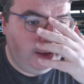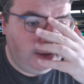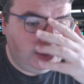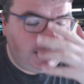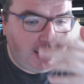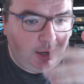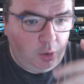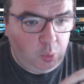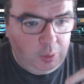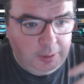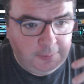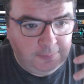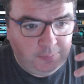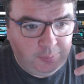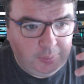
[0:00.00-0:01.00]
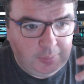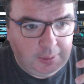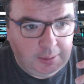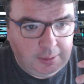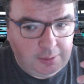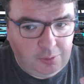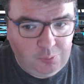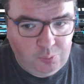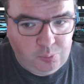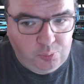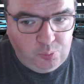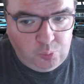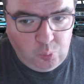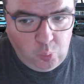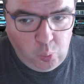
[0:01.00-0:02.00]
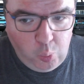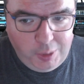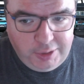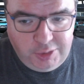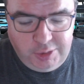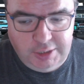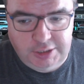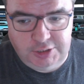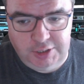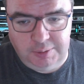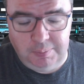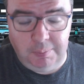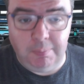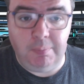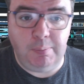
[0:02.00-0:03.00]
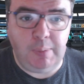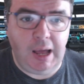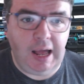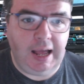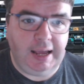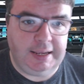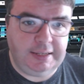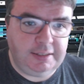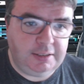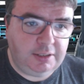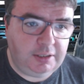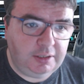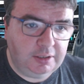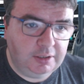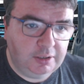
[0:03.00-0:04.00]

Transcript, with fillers: Now, with this in mind,